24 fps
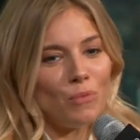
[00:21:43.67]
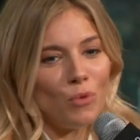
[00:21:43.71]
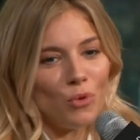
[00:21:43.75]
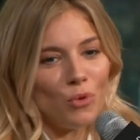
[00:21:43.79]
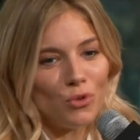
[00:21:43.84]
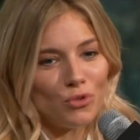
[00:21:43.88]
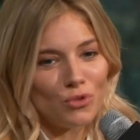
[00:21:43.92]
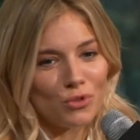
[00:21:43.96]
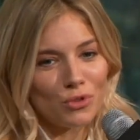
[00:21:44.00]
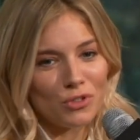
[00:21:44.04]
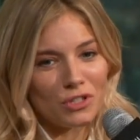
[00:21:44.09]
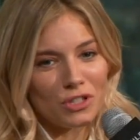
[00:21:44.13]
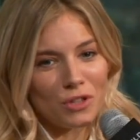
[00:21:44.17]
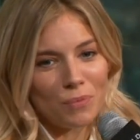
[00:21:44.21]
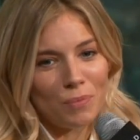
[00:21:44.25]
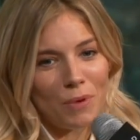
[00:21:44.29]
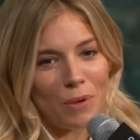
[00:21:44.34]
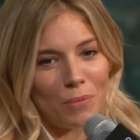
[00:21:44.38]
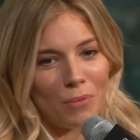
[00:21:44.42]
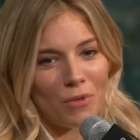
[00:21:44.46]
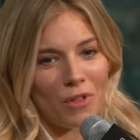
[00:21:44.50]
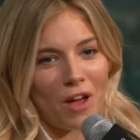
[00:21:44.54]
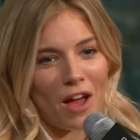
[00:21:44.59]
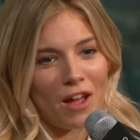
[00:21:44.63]
more drawn to the
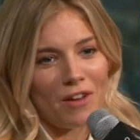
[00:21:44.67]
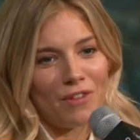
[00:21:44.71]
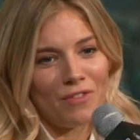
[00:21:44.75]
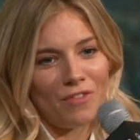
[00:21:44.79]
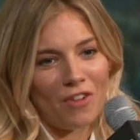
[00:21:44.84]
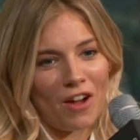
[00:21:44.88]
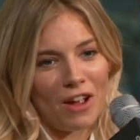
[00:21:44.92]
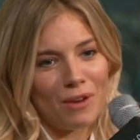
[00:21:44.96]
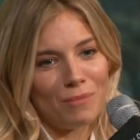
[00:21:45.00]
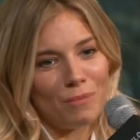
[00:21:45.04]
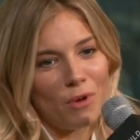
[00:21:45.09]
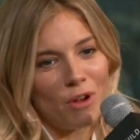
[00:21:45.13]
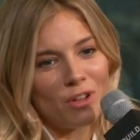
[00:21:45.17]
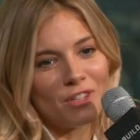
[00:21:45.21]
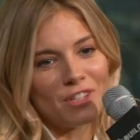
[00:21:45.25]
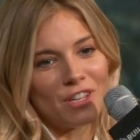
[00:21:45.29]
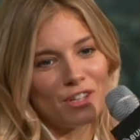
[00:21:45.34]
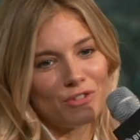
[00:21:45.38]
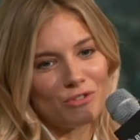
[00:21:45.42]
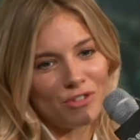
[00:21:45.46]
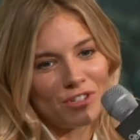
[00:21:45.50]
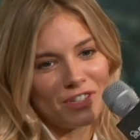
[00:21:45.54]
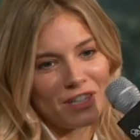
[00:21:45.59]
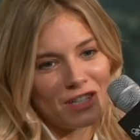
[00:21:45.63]
people that I'd find most
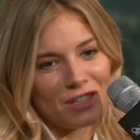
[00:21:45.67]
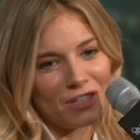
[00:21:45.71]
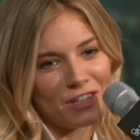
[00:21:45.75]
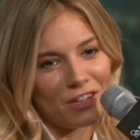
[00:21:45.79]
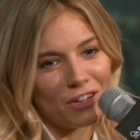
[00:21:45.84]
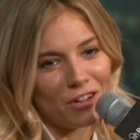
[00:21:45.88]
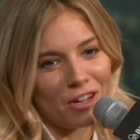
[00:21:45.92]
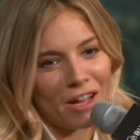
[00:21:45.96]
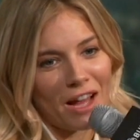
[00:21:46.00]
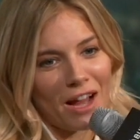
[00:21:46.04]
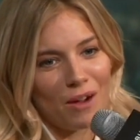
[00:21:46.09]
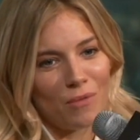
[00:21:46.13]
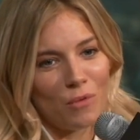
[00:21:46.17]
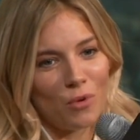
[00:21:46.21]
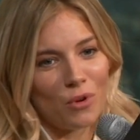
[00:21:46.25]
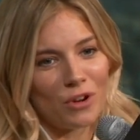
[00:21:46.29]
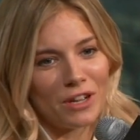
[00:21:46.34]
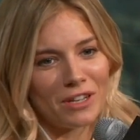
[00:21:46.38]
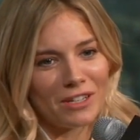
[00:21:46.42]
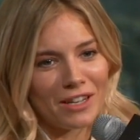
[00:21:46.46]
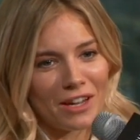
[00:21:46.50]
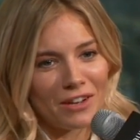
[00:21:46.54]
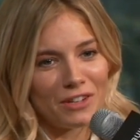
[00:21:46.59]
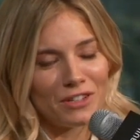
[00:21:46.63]
interesting to look at
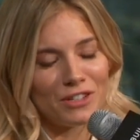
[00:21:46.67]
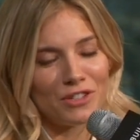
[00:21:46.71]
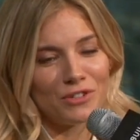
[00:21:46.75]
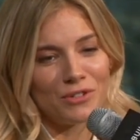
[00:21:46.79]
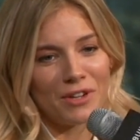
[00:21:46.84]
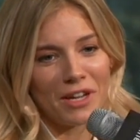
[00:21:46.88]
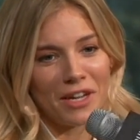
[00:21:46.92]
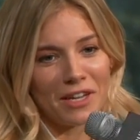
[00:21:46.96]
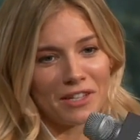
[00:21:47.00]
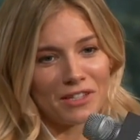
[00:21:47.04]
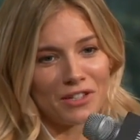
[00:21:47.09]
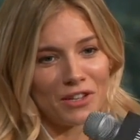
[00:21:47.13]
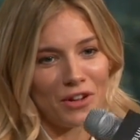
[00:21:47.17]
walking down the street.